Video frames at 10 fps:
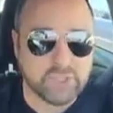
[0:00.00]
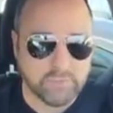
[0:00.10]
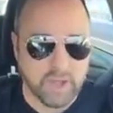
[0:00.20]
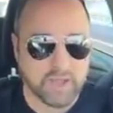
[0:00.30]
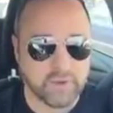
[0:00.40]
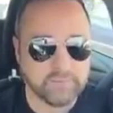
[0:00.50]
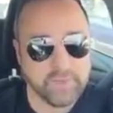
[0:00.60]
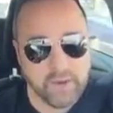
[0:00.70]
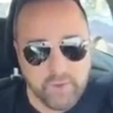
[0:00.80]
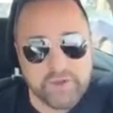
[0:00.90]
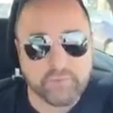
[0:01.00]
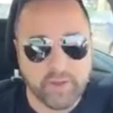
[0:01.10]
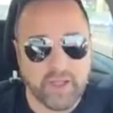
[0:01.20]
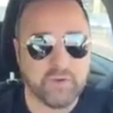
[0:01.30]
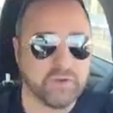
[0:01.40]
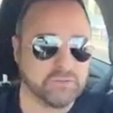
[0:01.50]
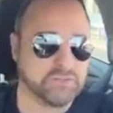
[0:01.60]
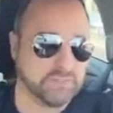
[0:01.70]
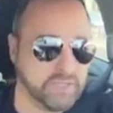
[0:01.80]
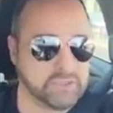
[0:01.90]
And I'm telling you that
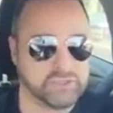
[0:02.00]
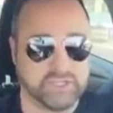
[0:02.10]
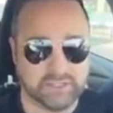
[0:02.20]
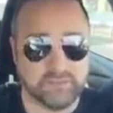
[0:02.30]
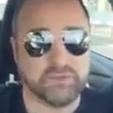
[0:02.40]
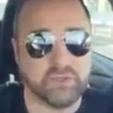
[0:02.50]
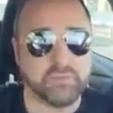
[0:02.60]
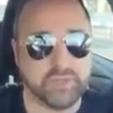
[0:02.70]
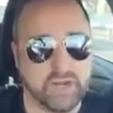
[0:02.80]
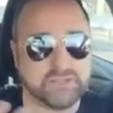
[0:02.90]
I told the story in the past,